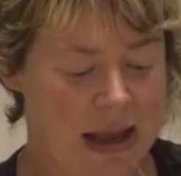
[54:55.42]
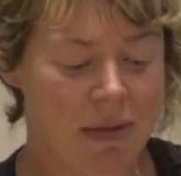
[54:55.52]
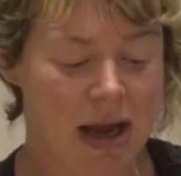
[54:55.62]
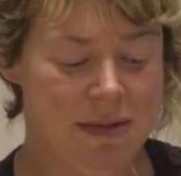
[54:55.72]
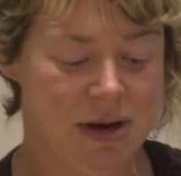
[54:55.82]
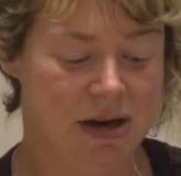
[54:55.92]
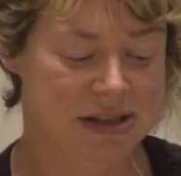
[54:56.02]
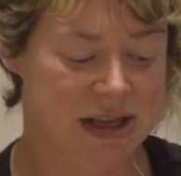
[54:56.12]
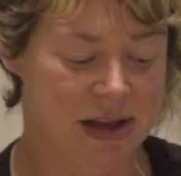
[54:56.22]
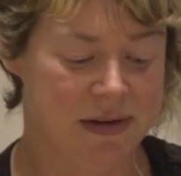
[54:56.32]
it might be
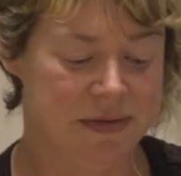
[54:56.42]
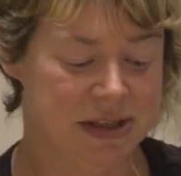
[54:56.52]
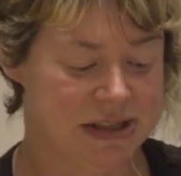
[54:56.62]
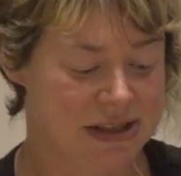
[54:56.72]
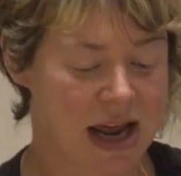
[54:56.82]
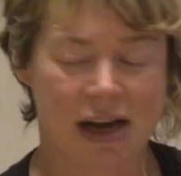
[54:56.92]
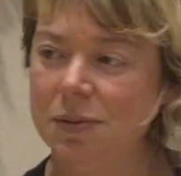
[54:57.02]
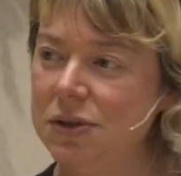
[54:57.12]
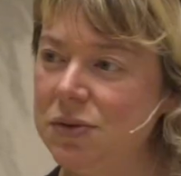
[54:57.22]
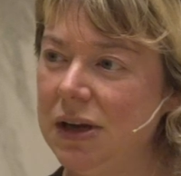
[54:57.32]
ourselves that
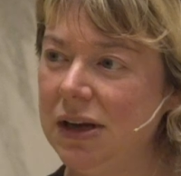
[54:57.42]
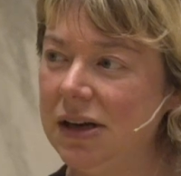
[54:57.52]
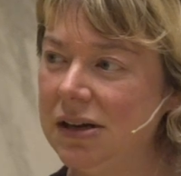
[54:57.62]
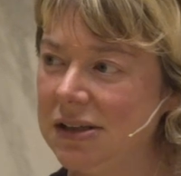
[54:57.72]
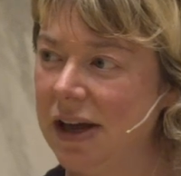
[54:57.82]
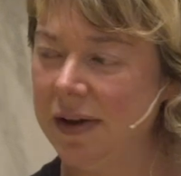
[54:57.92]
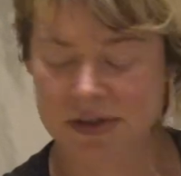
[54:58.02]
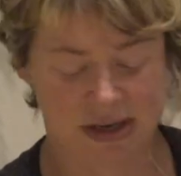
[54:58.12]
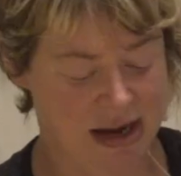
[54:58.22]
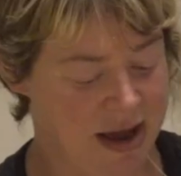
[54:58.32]
stand between
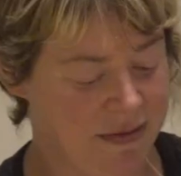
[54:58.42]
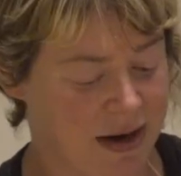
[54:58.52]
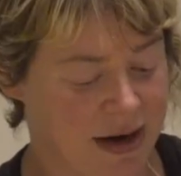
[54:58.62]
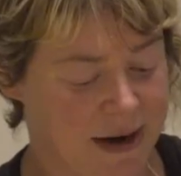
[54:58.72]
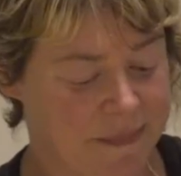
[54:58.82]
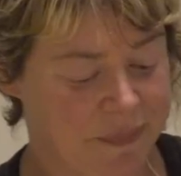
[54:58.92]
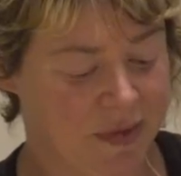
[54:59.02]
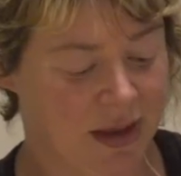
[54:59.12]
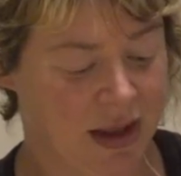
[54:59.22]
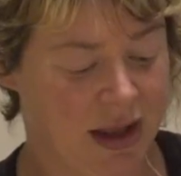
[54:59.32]
ourselves and heaven.
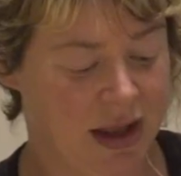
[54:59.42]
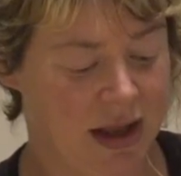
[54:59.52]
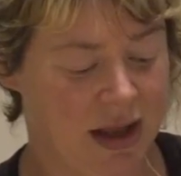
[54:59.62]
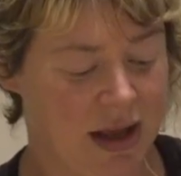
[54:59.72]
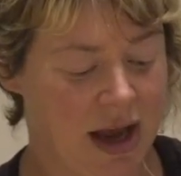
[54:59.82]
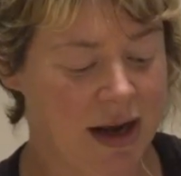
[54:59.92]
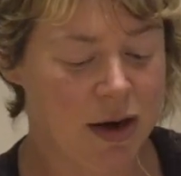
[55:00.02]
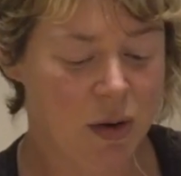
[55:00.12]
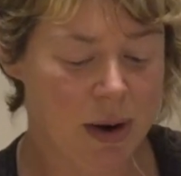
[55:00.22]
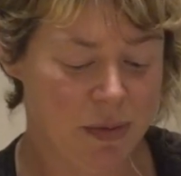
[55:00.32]
I
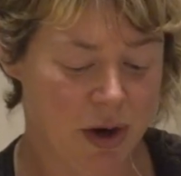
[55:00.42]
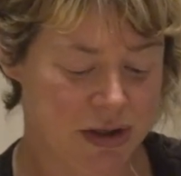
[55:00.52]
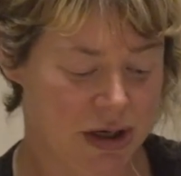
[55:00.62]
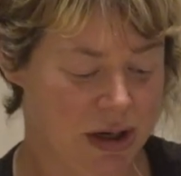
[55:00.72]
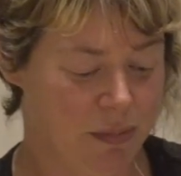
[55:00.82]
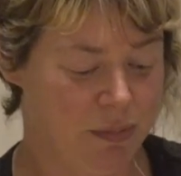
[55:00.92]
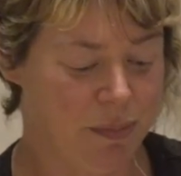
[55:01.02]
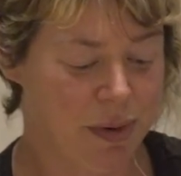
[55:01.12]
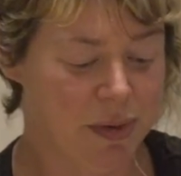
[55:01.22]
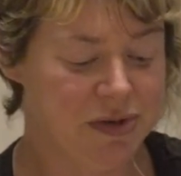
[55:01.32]
know I'm not
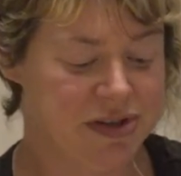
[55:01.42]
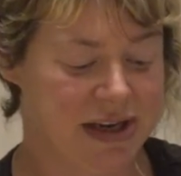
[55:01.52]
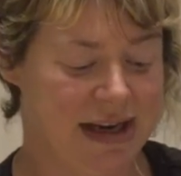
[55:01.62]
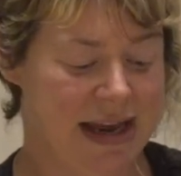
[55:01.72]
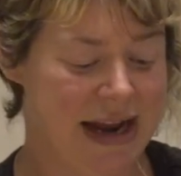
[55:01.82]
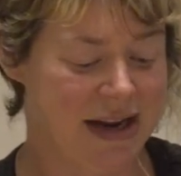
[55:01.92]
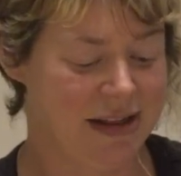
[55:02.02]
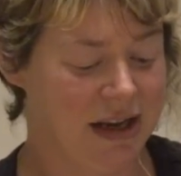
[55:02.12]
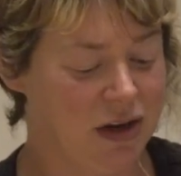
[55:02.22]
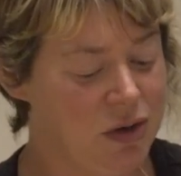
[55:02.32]
proposing
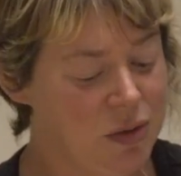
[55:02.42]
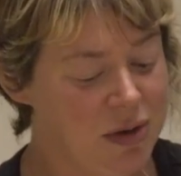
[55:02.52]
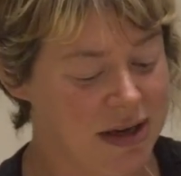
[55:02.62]
anything new